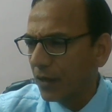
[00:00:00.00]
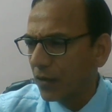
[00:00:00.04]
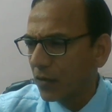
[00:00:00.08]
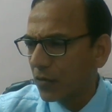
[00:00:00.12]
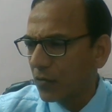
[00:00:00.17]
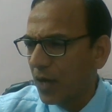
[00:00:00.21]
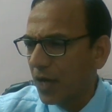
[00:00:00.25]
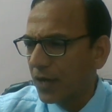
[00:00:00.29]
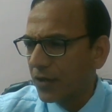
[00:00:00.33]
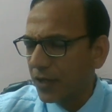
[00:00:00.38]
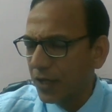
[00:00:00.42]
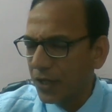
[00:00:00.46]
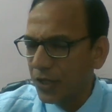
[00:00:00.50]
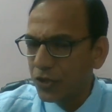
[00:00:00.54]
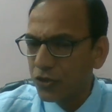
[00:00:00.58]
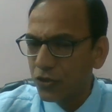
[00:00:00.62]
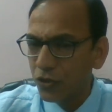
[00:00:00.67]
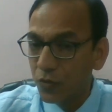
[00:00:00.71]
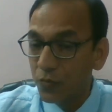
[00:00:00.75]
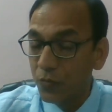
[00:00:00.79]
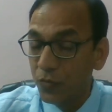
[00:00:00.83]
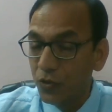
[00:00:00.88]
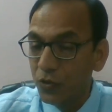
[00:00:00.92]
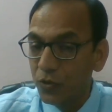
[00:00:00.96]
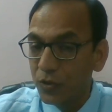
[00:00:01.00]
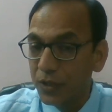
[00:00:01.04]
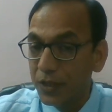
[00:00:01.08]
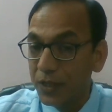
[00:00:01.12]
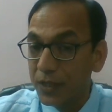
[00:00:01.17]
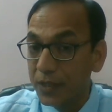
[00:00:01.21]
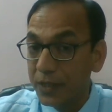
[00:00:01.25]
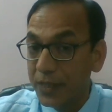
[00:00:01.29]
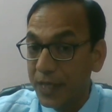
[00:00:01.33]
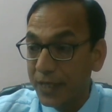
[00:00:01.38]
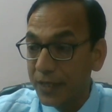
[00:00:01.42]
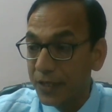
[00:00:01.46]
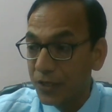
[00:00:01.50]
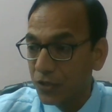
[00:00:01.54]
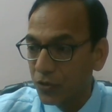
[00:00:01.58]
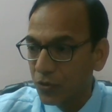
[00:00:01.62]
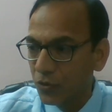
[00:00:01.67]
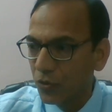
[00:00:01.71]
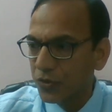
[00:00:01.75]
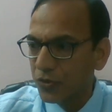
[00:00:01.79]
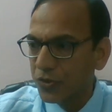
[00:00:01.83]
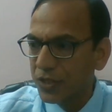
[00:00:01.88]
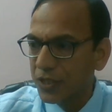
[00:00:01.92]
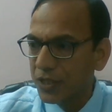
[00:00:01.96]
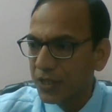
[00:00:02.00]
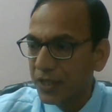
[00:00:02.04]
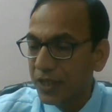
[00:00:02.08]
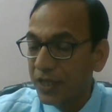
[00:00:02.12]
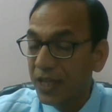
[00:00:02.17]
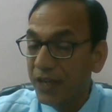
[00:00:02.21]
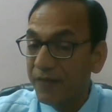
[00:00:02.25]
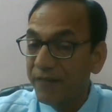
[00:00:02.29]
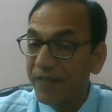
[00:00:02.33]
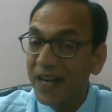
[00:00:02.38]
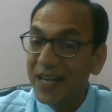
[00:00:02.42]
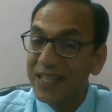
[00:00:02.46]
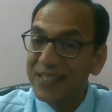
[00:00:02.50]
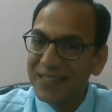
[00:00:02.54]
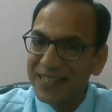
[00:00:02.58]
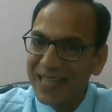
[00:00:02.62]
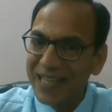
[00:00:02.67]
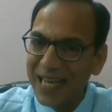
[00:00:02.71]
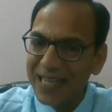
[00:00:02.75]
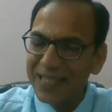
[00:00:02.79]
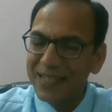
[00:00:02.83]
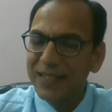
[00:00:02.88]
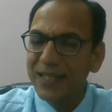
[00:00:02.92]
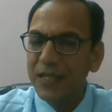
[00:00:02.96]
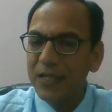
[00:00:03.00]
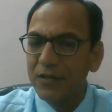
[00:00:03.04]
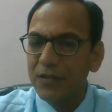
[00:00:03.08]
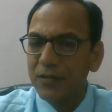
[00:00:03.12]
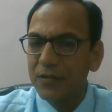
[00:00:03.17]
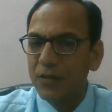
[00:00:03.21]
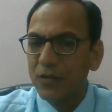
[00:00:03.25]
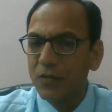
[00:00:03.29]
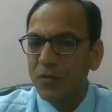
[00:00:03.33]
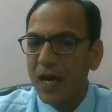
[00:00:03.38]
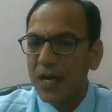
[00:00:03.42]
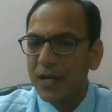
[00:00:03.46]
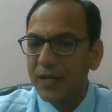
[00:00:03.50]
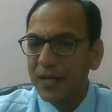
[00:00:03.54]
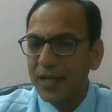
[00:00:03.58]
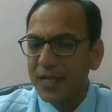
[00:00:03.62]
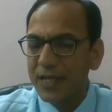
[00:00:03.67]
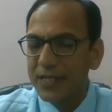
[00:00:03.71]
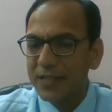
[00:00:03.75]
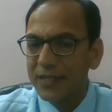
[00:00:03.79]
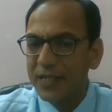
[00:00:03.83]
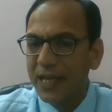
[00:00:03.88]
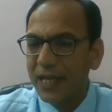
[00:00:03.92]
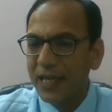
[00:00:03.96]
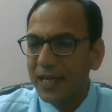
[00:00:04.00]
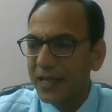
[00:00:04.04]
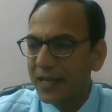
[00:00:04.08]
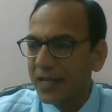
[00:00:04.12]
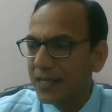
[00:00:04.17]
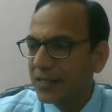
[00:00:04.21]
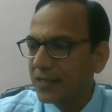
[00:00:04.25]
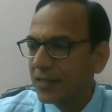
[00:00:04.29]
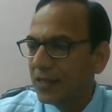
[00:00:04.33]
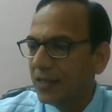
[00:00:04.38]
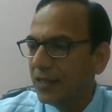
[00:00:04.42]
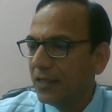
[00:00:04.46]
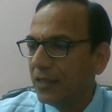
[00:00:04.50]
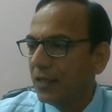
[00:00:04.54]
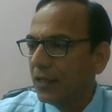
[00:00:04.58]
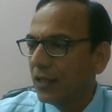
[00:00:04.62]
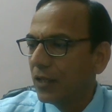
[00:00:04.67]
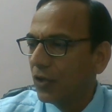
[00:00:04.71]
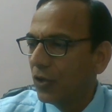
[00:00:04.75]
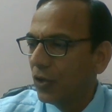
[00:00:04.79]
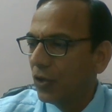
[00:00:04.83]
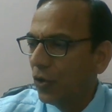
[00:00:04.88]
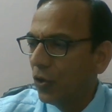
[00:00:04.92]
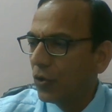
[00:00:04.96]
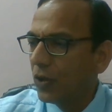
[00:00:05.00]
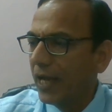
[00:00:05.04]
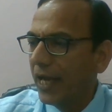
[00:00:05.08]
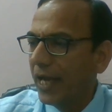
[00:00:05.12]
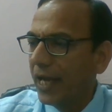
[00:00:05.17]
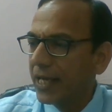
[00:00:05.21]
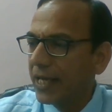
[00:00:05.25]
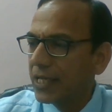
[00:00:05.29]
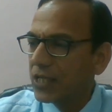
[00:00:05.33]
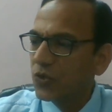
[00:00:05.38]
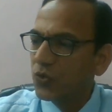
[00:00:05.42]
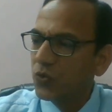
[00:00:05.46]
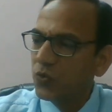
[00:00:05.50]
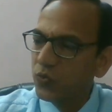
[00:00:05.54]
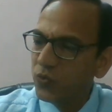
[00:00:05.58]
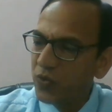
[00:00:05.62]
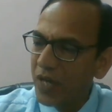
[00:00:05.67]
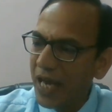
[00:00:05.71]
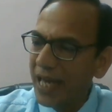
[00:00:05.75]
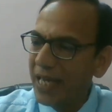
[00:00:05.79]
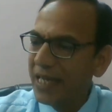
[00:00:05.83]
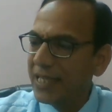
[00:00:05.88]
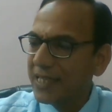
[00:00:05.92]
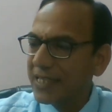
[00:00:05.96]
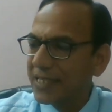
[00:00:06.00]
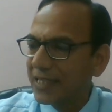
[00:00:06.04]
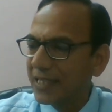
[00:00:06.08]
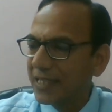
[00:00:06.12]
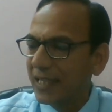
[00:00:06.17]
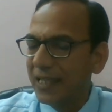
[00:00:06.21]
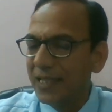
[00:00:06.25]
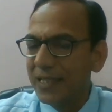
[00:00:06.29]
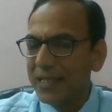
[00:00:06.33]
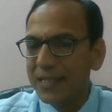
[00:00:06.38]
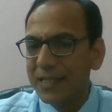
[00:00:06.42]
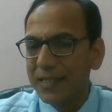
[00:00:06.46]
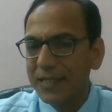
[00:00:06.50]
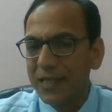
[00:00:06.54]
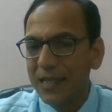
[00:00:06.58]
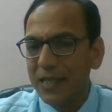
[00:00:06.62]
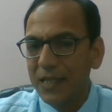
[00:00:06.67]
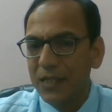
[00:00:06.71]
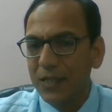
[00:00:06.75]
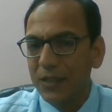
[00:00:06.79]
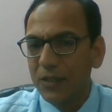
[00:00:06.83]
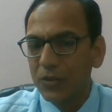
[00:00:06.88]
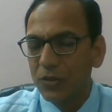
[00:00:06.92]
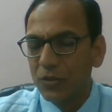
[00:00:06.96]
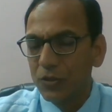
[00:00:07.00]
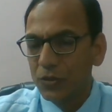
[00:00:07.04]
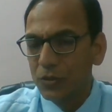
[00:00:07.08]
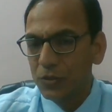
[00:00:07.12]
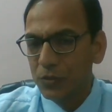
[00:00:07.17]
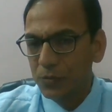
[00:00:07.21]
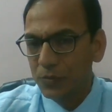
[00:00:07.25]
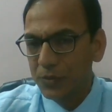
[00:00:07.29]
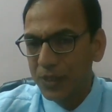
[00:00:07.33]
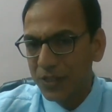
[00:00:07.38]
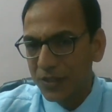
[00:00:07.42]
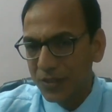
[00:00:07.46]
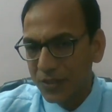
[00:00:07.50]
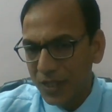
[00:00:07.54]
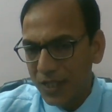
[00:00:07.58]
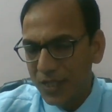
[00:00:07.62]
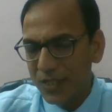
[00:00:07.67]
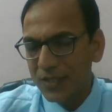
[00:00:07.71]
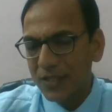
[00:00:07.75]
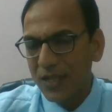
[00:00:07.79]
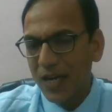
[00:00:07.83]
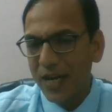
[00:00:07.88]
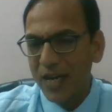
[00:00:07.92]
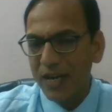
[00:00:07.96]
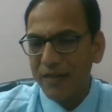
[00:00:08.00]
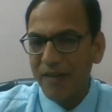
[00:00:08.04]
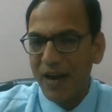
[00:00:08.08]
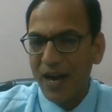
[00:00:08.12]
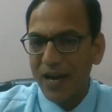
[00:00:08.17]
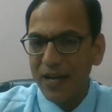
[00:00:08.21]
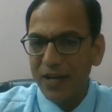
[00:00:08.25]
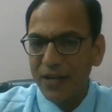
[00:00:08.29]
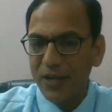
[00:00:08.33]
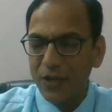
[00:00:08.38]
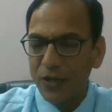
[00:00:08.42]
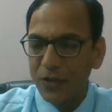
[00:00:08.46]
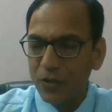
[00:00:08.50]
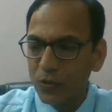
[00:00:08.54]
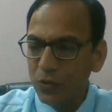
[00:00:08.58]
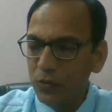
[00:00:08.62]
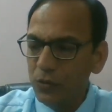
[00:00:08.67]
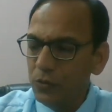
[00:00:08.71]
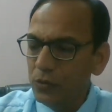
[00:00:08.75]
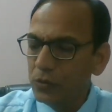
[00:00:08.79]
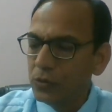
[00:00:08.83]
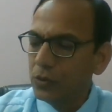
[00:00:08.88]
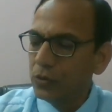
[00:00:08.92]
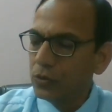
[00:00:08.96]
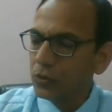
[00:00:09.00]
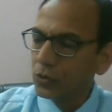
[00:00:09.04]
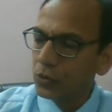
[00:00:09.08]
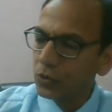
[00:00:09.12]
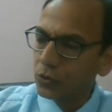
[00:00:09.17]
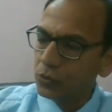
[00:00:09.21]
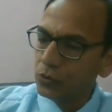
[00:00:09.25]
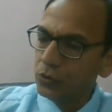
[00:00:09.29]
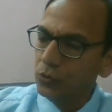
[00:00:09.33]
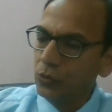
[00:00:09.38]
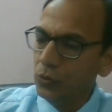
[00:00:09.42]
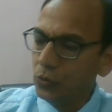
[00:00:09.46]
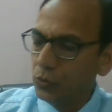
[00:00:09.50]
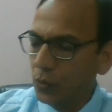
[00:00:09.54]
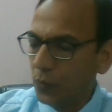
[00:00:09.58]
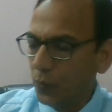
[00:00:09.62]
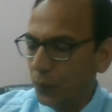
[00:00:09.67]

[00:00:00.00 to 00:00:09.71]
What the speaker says: quarter inch or more, that is coarse screen. If it is less than quarter inch, then it is known as fine screens. So the screens are divided into two